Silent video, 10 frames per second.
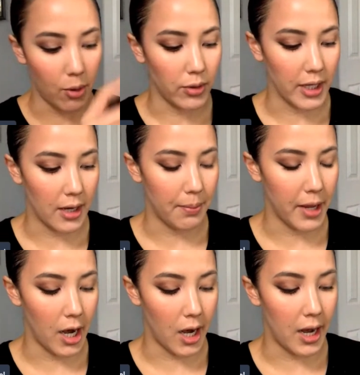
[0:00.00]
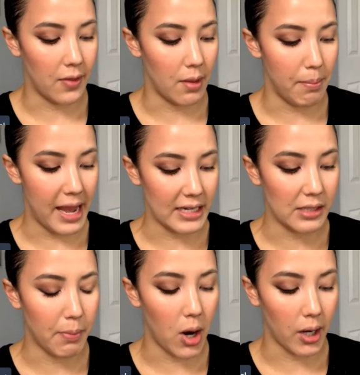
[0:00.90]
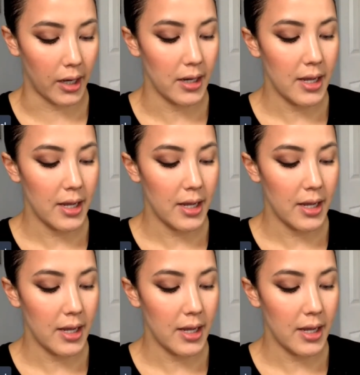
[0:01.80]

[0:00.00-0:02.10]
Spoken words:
holding up here in the base part.